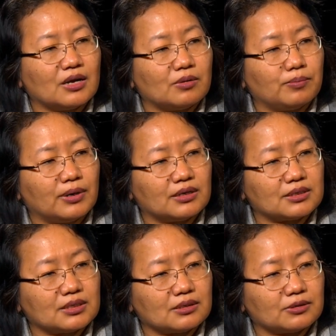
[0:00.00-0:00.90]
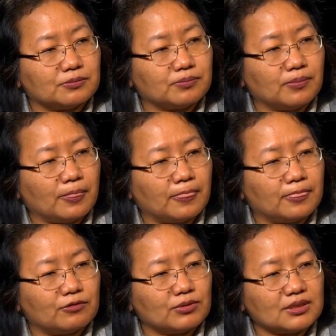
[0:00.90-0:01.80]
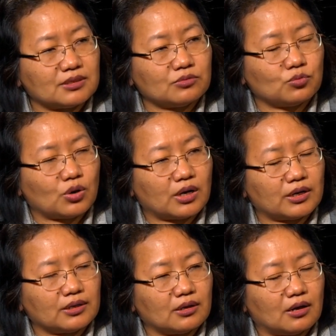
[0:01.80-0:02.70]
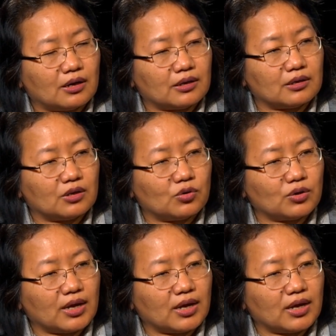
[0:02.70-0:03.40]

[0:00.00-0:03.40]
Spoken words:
But the reason why I look